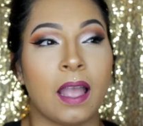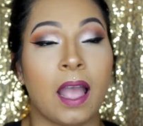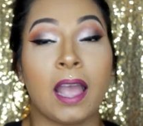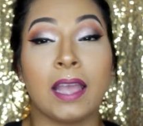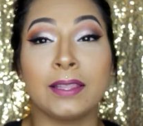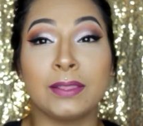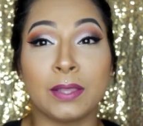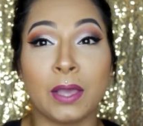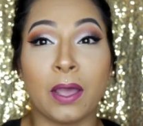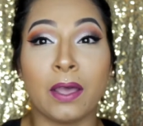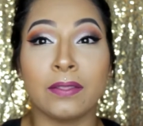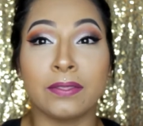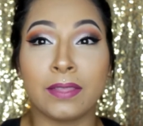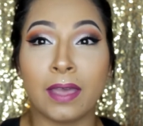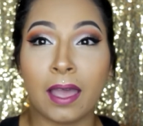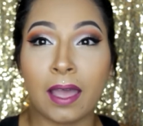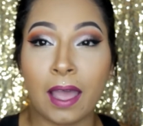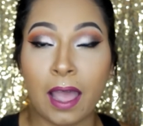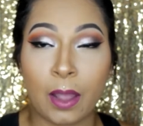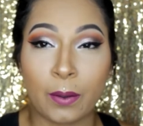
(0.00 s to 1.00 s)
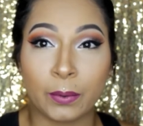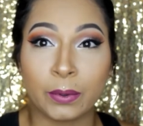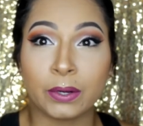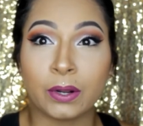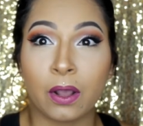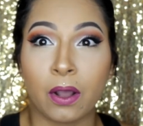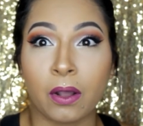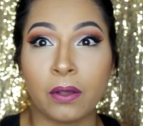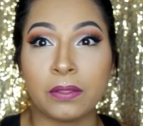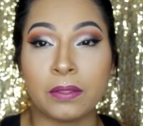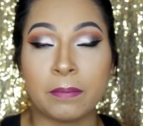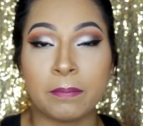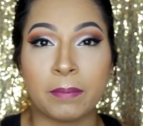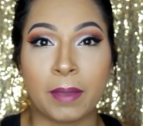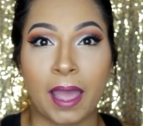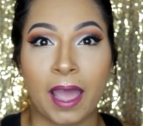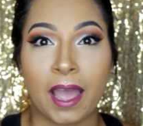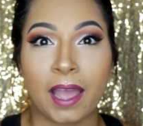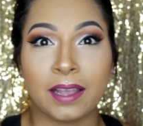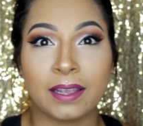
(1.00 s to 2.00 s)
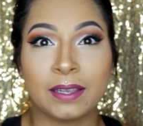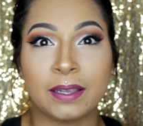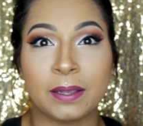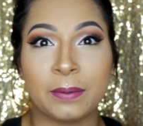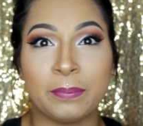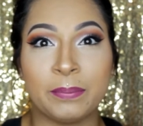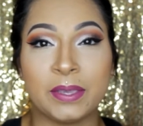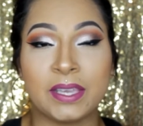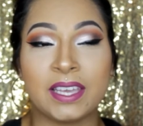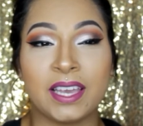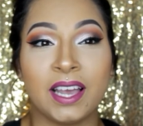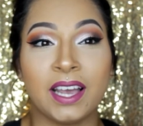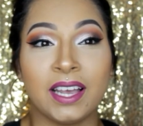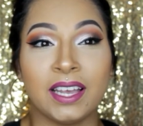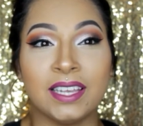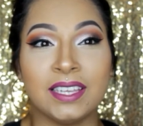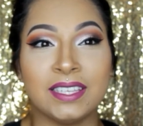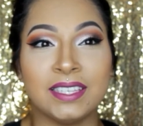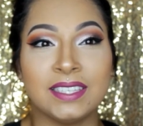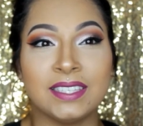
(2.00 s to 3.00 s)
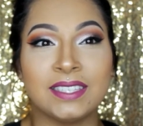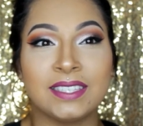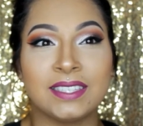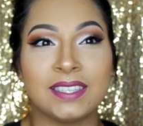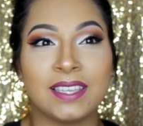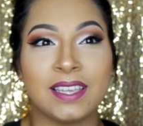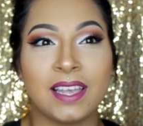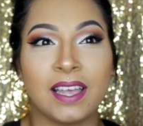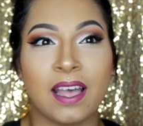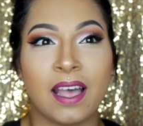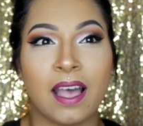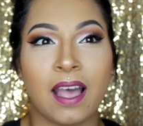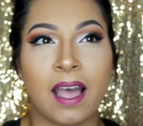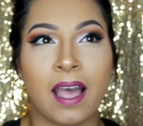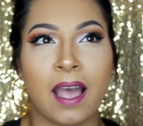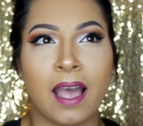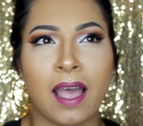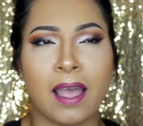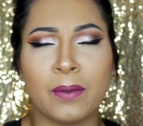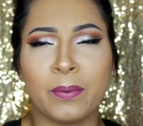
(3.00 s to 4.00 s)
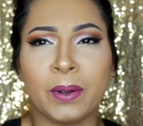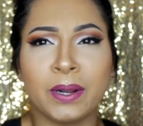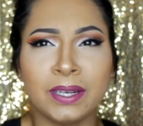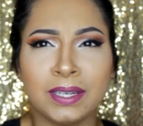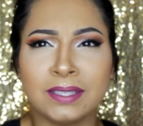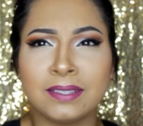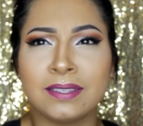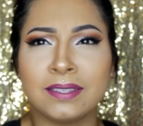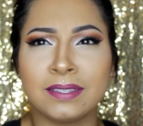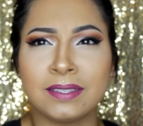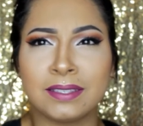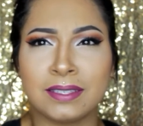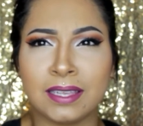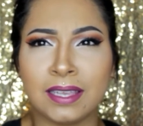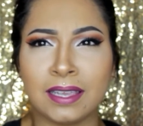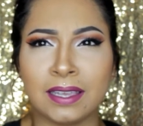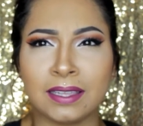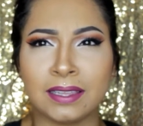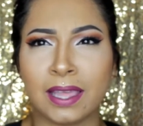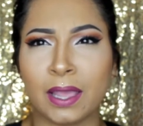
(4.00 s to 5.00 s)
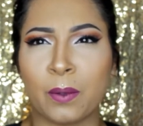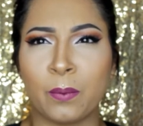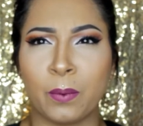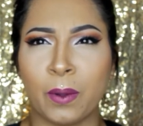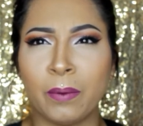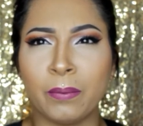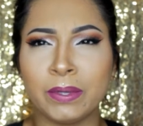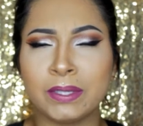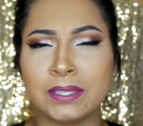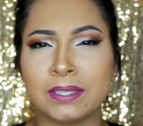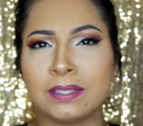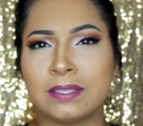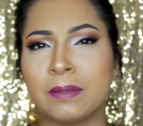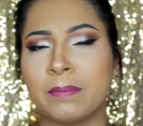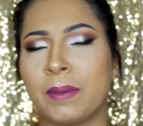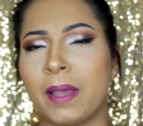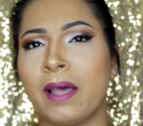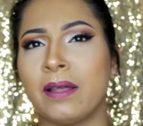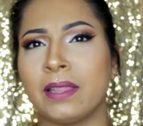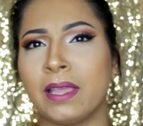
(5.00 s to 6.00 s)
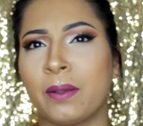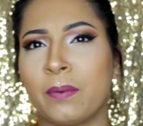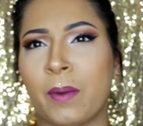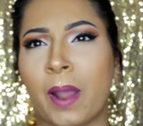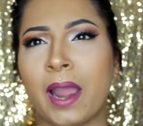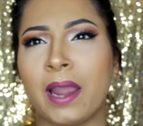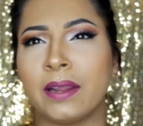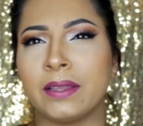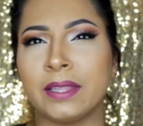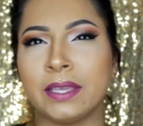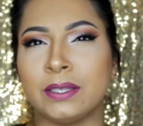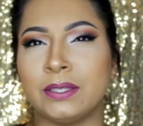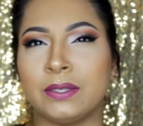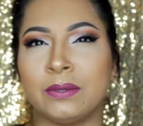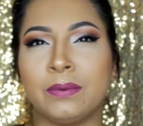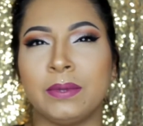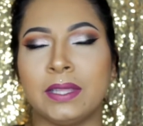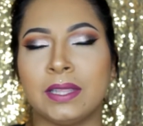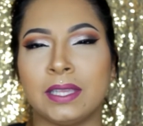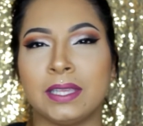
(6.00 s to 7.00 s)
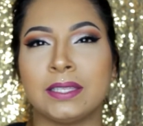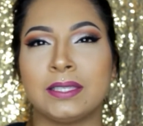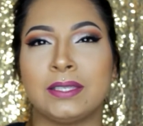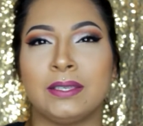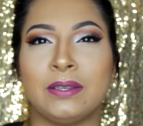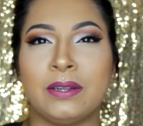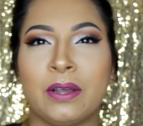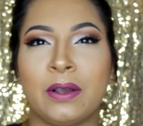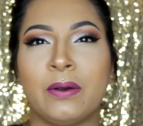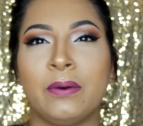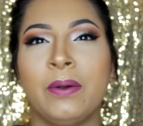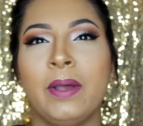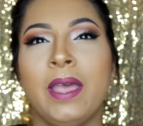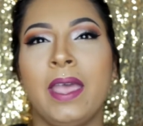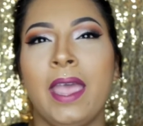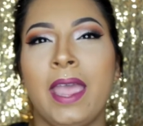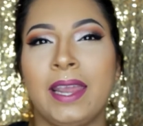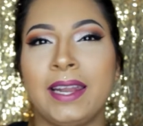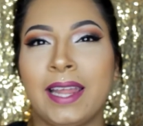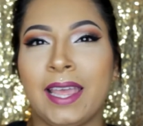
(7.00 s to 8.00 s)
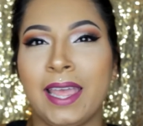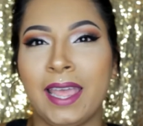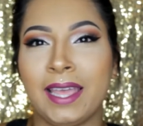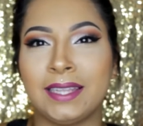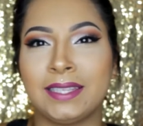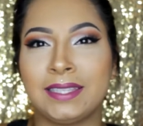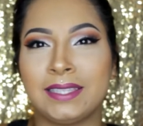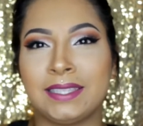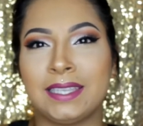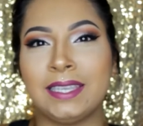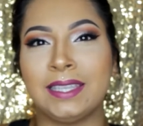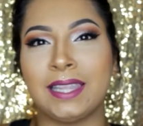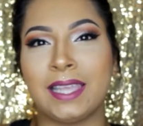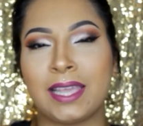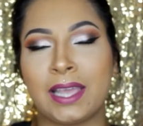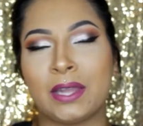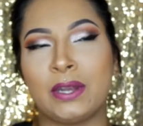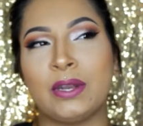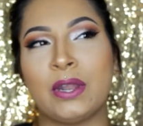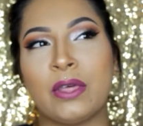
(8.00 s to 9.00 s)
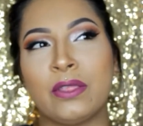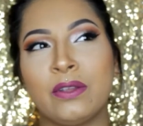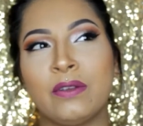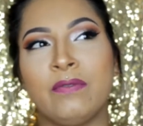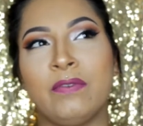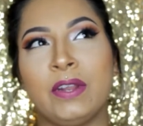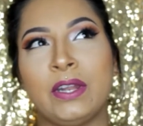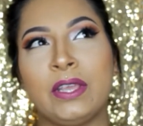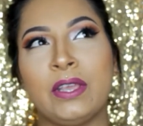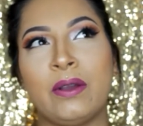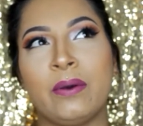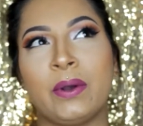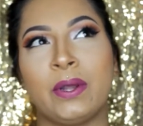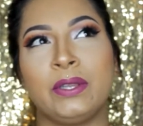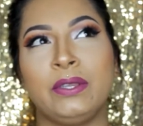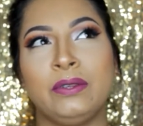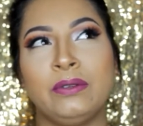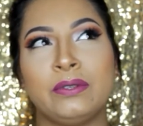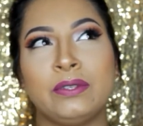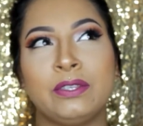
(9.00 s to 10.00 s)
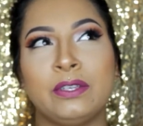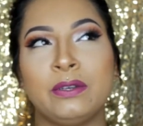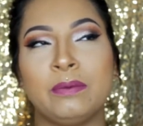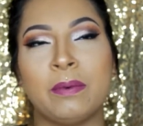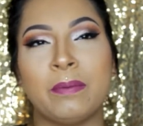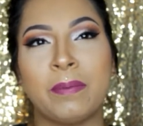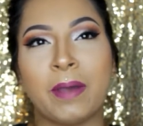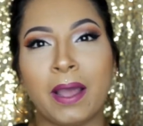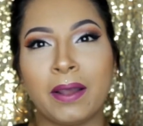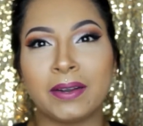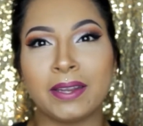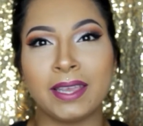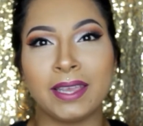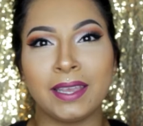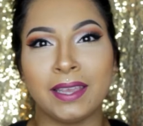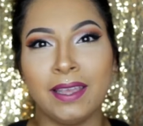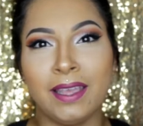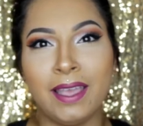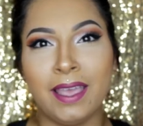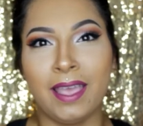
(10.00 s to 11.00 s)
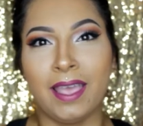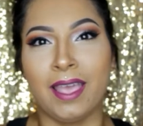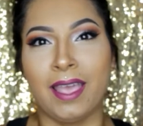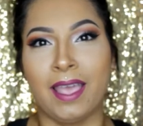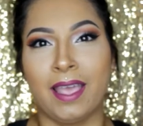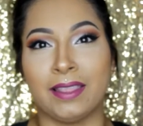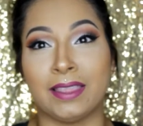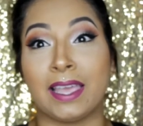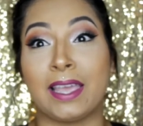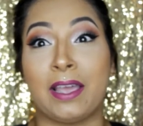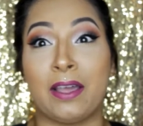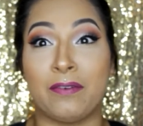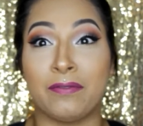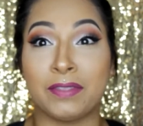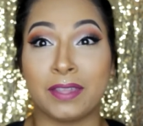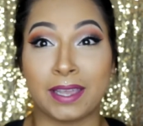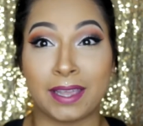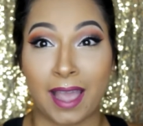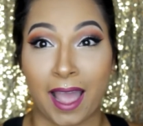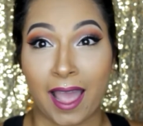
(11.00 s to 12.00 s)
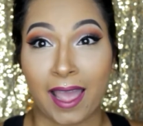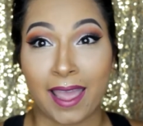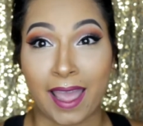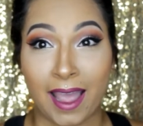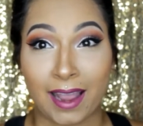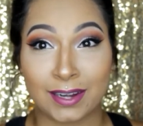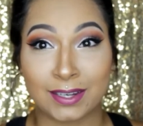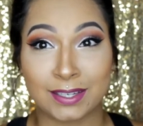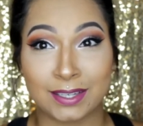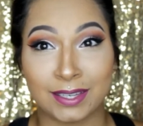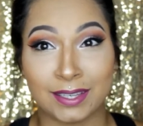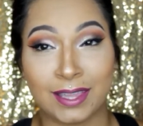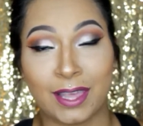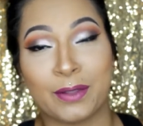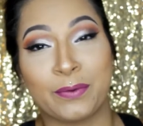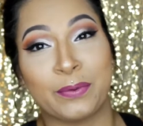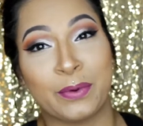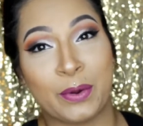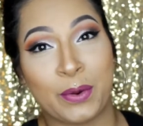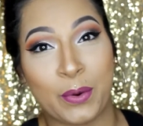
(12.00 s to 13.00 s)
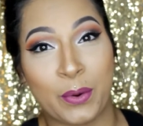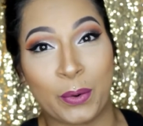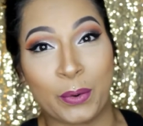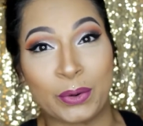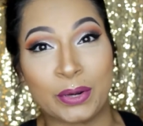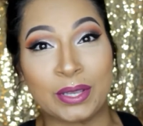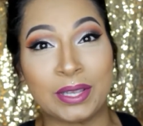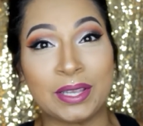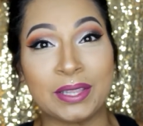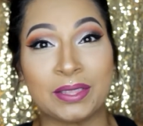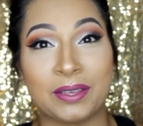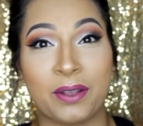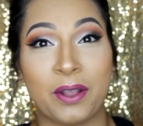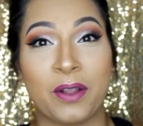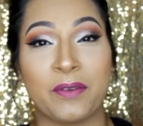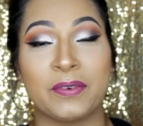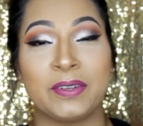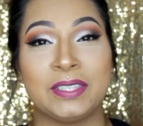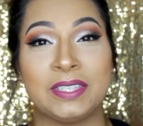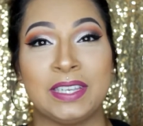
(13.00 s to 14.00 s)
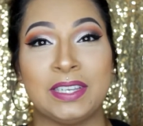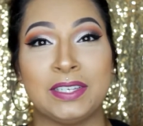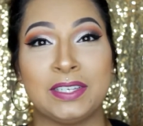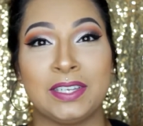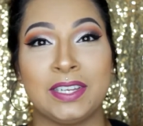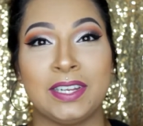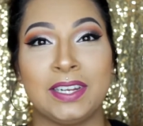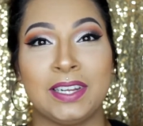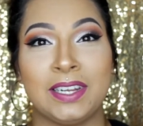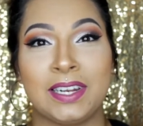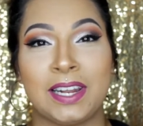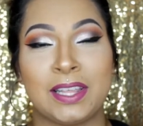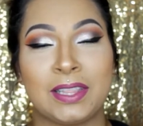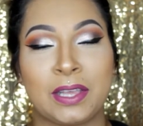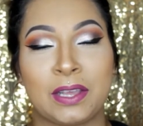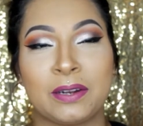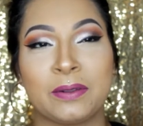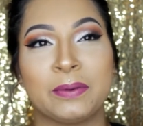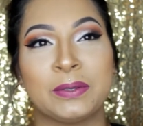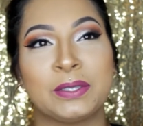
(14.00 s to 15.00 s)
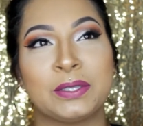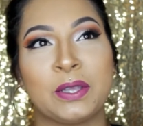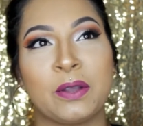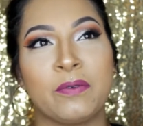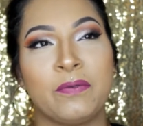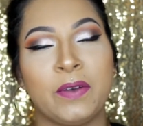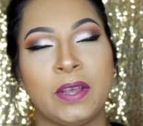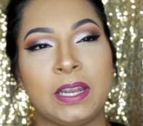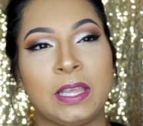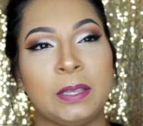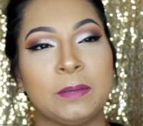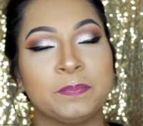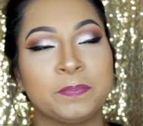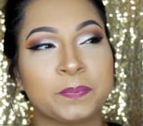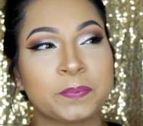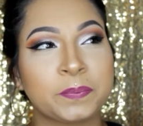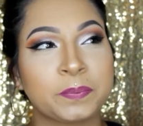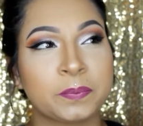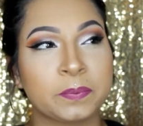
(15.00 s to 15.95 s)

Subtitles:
thought that I would call them back because I wanted to see, like, what was this about? Like, why are they doing this, you know? And I had seen like another video on YouTube about it, like of the guy actually like recording the conversation, and I thought it was so funny.